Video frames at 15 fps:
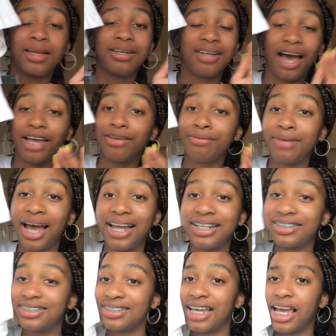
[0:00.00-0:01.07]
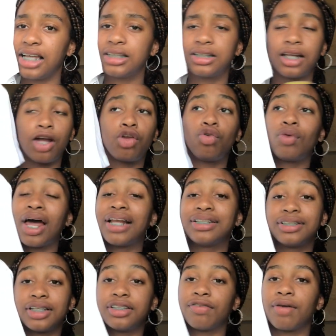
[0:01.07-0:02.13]
Not United States. Not
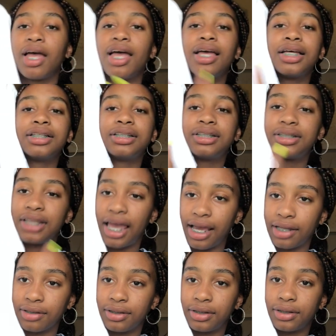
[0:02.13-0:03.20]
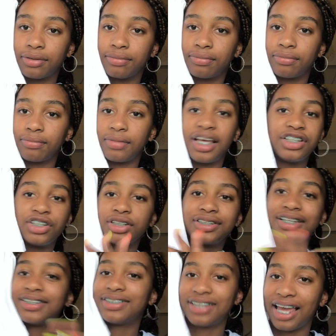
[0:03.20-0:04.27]
United States of States. It just
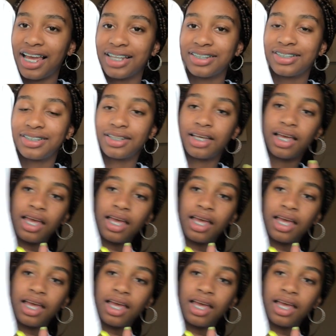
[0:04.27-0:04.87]
says States.